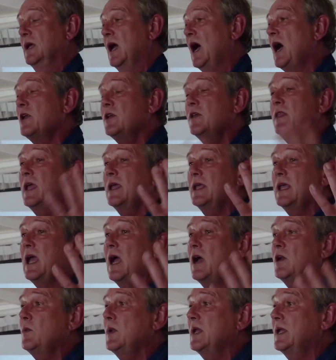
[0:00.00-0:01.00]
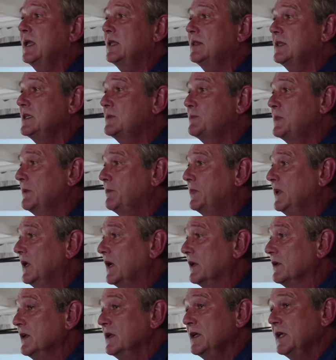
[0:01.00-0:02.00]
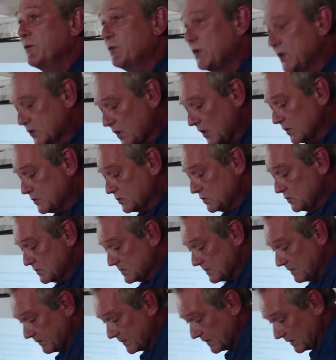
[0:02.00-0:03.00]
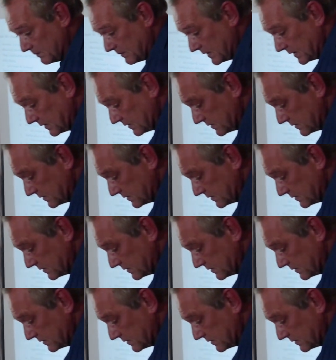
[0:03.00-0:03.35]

How do they get, how do we get these people out if we don't do something about